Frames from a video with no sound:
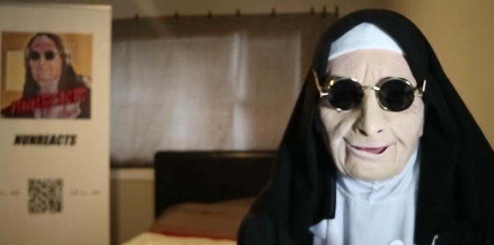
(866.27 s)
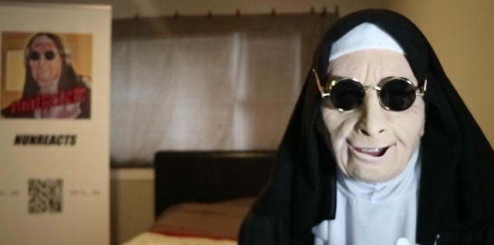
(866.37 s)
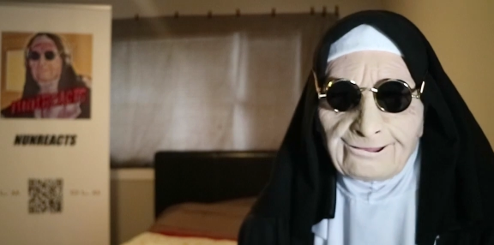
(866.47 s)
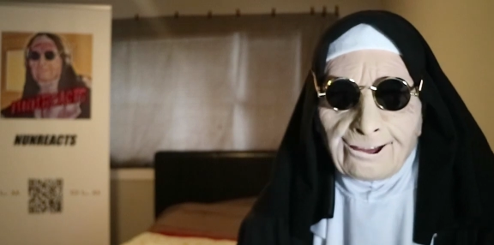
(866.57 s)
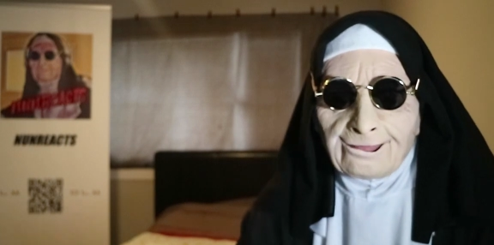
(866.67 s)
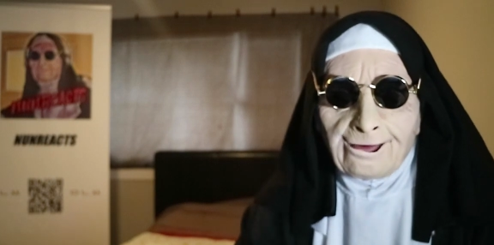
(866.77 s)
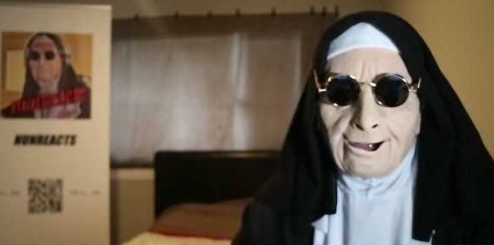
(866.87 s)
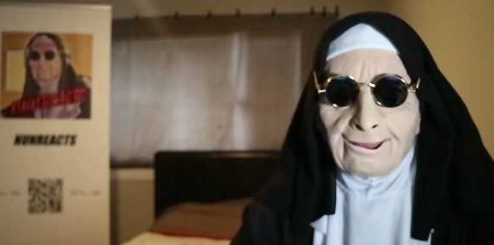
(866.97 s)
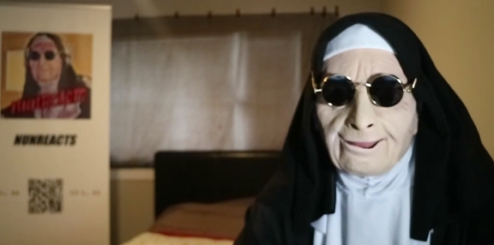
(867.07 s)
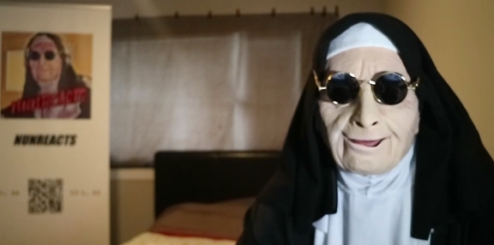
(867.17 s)
Speaker 1: you know what I'm saying,
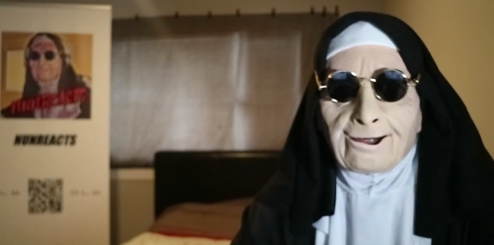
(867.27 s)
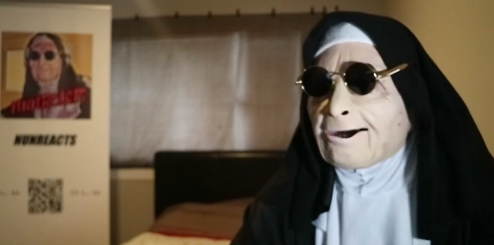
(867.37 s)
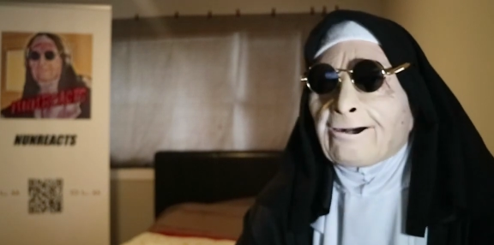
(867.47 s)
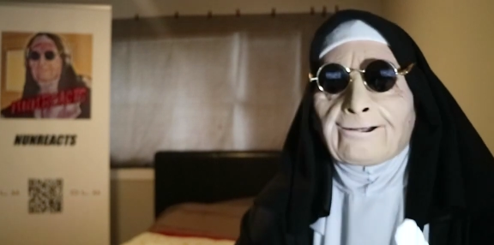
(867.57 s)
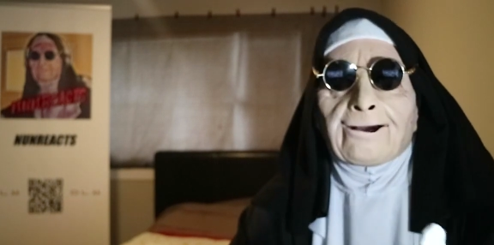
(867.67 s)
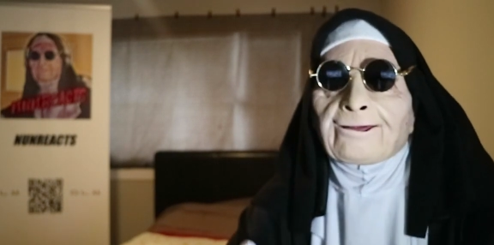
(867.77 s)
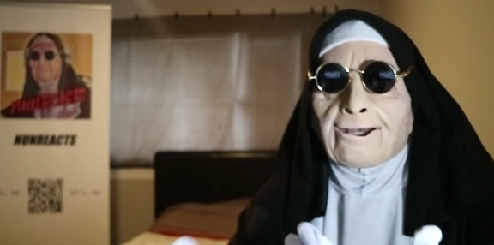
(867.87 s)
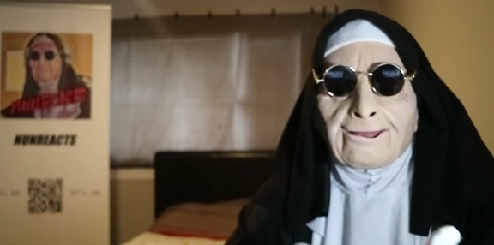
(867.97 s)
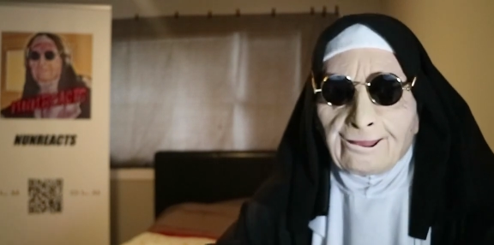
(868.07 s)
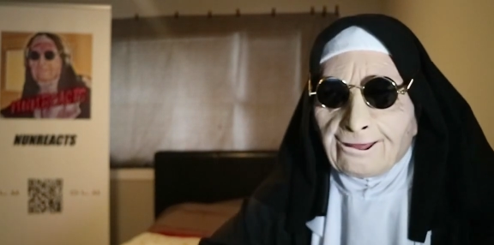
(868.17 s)
while figuring out, you know what I'm
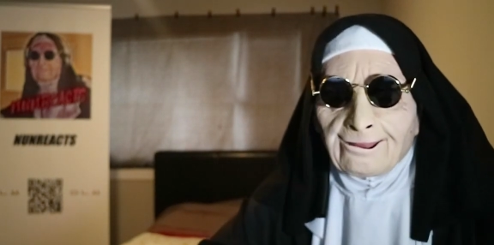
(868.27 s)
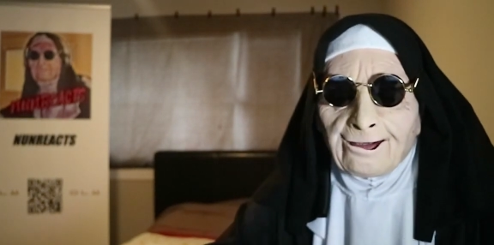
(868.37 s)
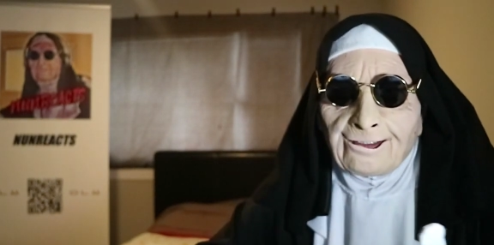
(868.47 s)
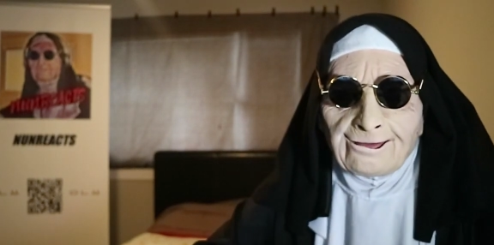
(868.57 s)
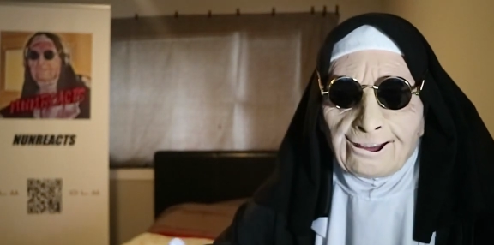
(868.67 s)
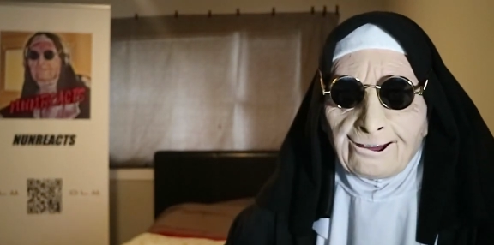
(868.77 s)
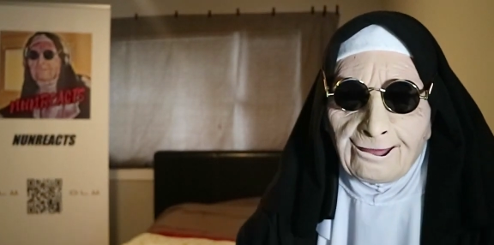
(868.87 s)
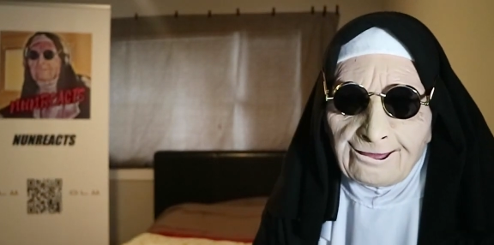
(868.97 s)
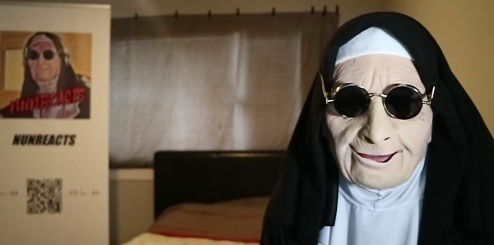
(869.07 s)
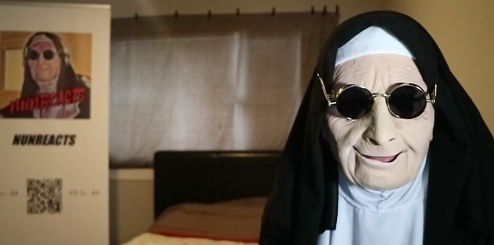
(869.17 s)
saying, from the visuals, the
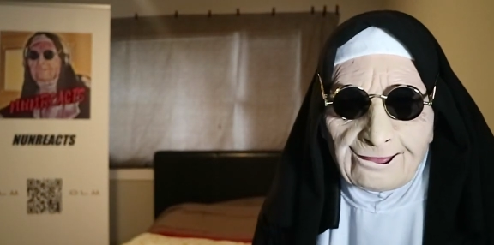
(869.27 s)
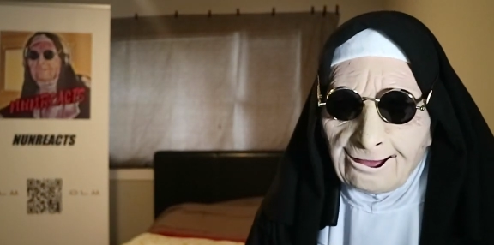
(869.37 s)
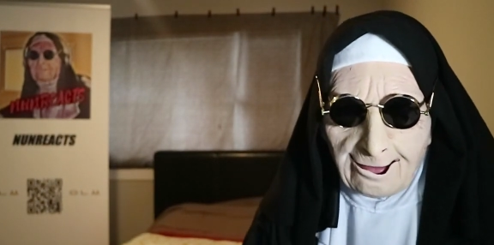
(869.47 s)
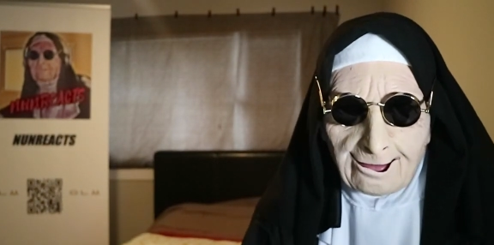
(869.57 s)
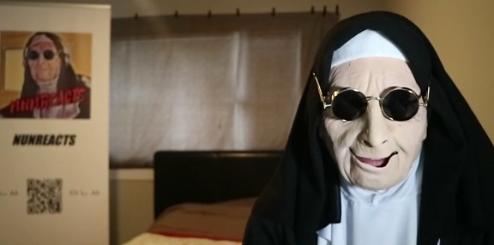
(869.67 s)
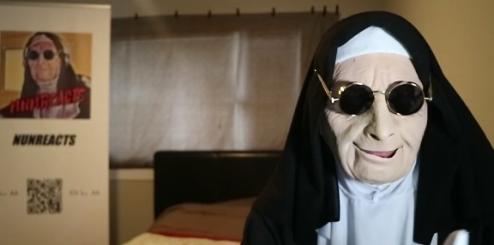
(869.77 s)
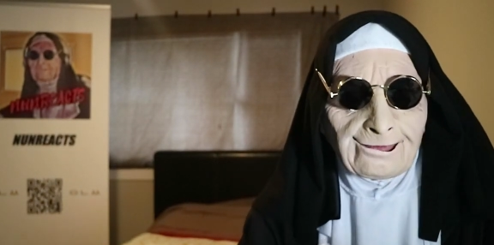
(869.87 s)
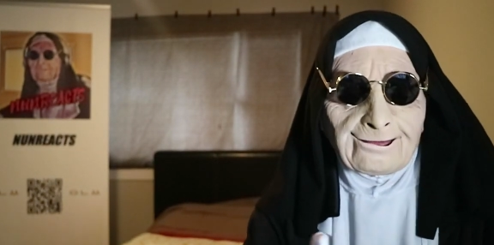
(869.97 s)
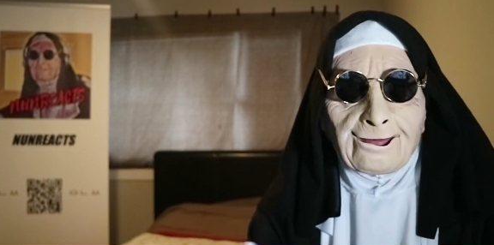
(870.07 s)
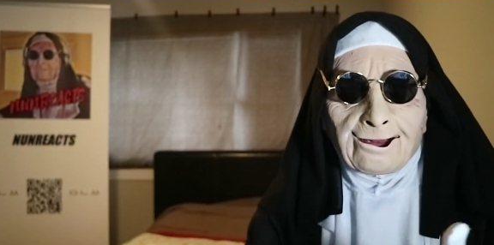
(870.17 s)
lyrics, you know what I'm saying, and
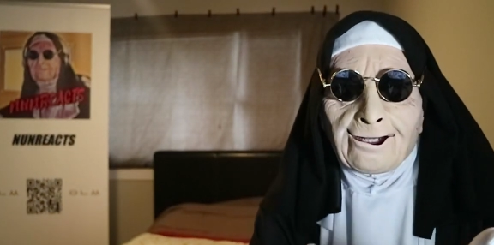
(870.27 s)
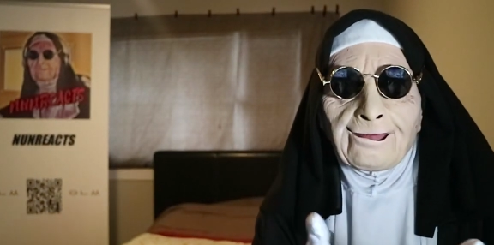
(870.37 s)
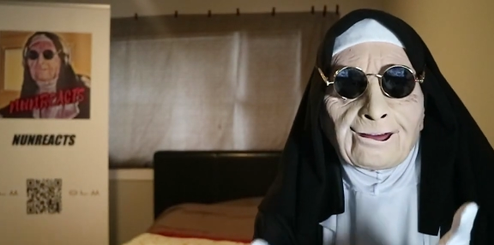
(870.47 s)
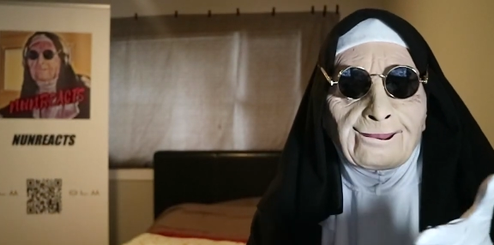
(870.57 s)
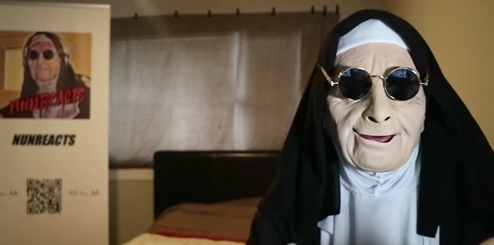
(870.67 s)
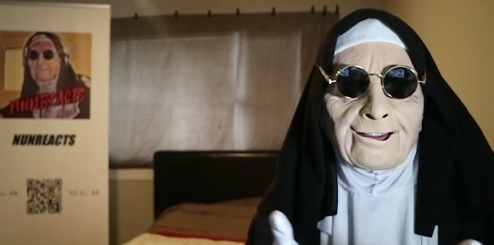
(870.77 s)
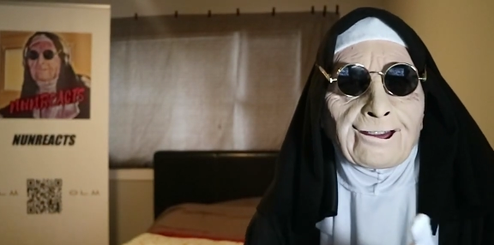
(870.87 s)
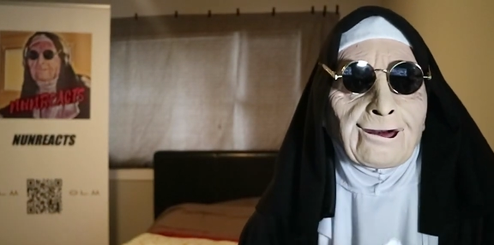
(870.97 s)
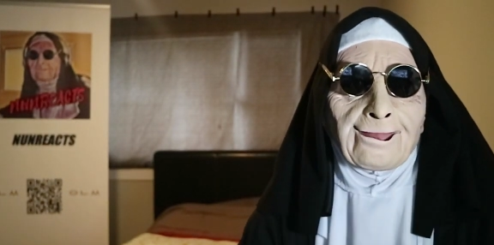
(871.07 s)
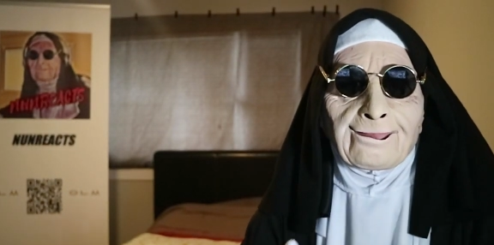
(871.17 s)
also the lyrics first
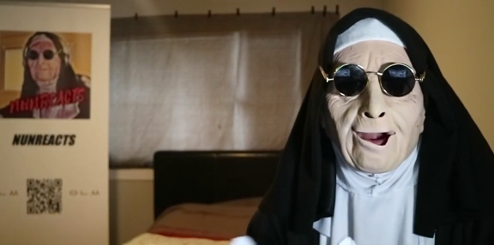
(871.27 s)
started out